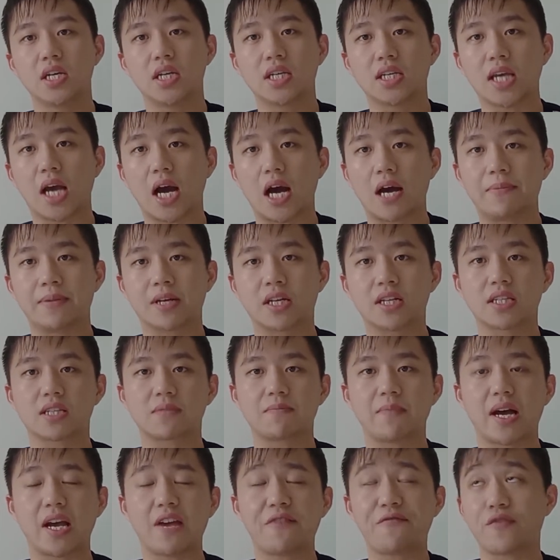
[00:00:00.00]
Yeah,
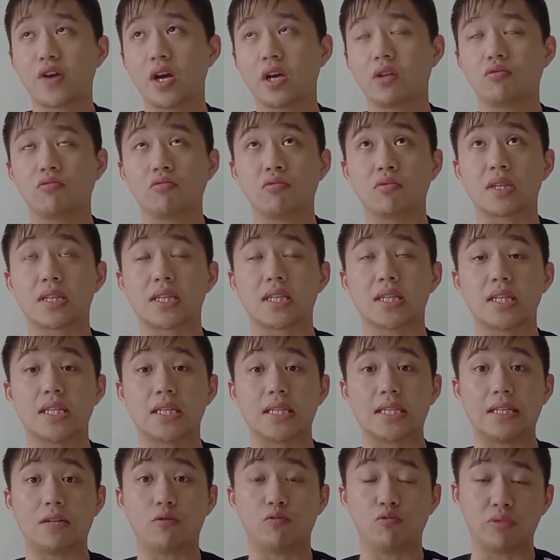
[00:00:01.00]
because my friend Hosi,
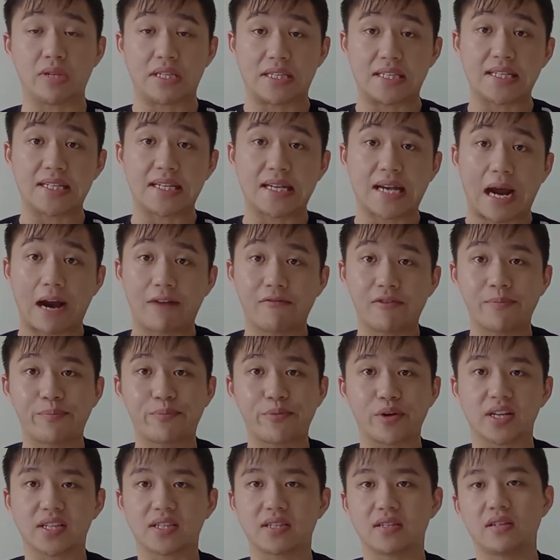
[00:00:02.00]
who is the current
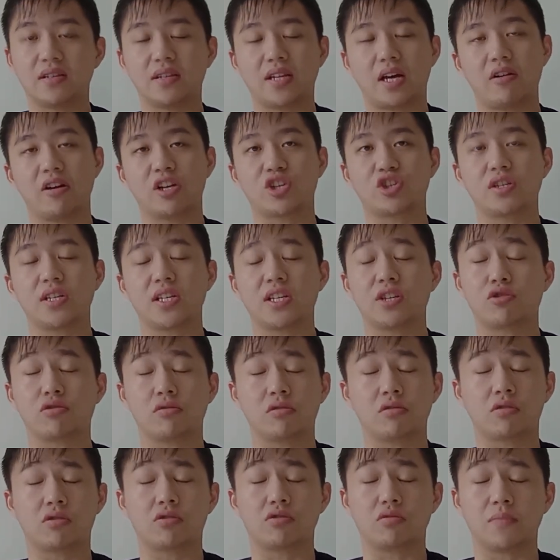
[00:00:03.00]
president, now actually
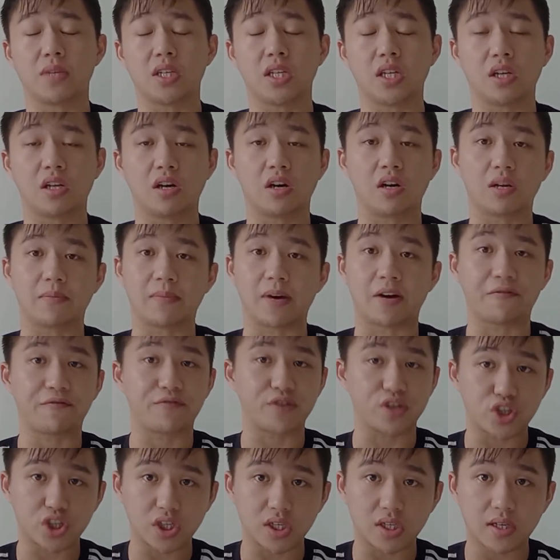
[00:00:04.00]
introduced to me a lot about
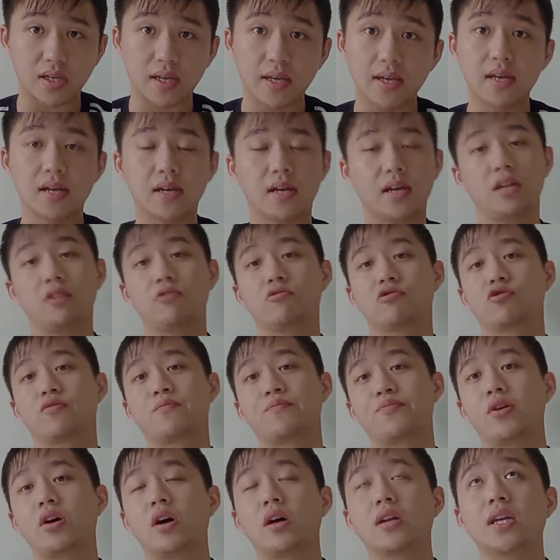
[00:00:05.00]
fishing and also
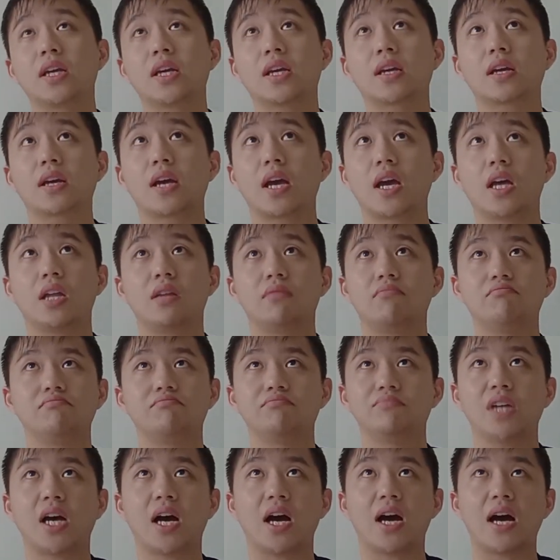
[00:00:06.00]
prawning. And
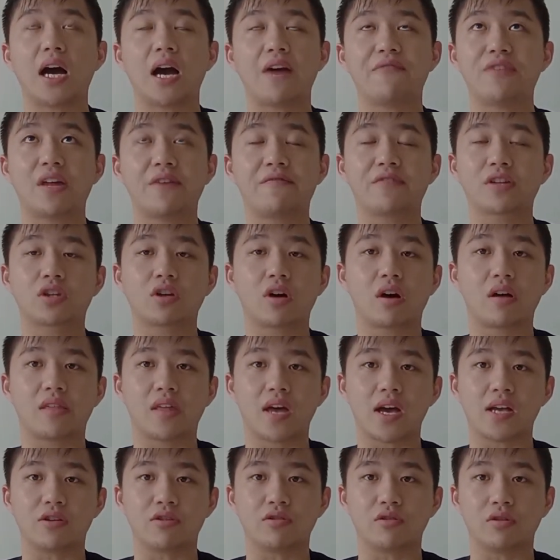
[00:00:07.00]
yeah, I've never thought
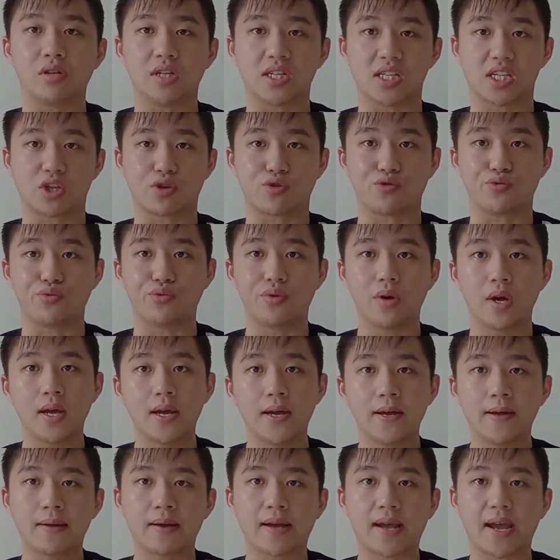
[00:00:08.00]
that, you know, a school
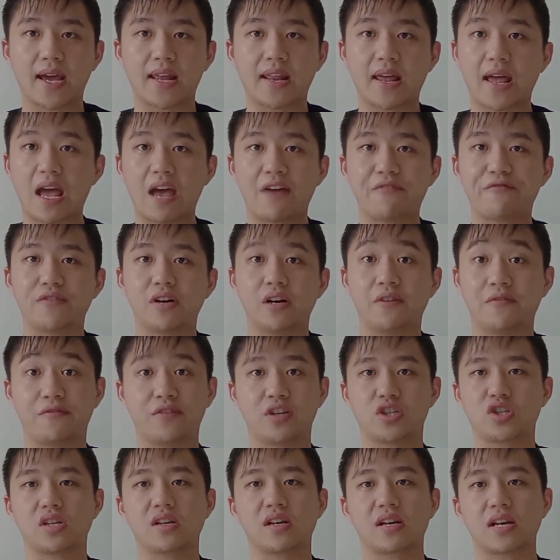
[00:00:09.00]
can have a
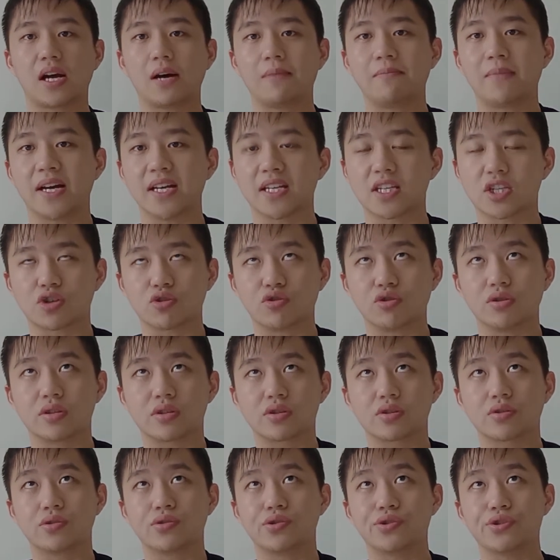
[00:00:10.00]
fishing club by its own.
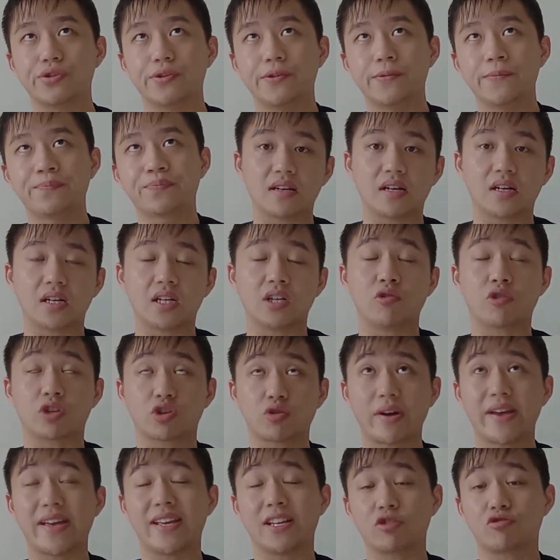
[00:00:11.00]
So it was
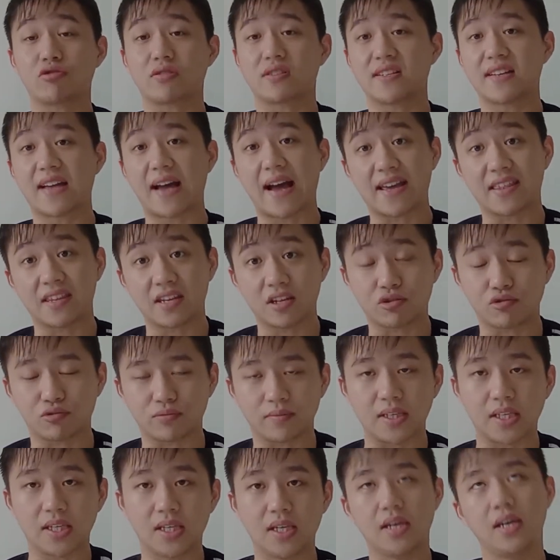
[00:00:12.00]
quite an interesting idea to
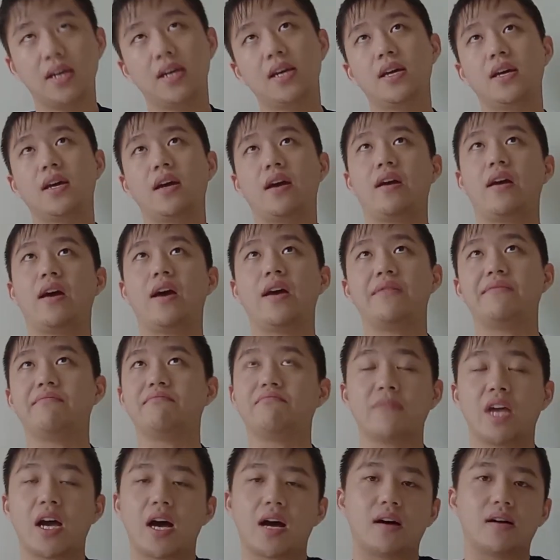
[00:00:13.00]
me. And
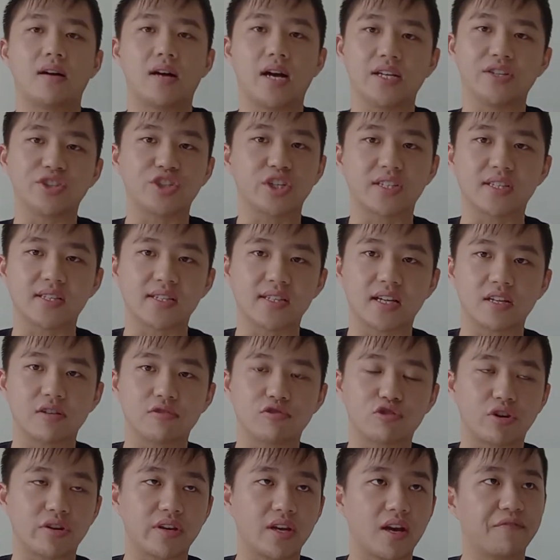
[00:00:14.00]
yeah, I just decided
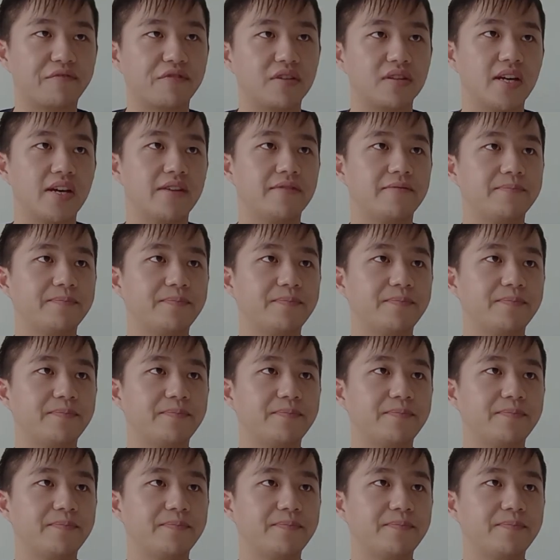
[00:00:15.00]
to join after that.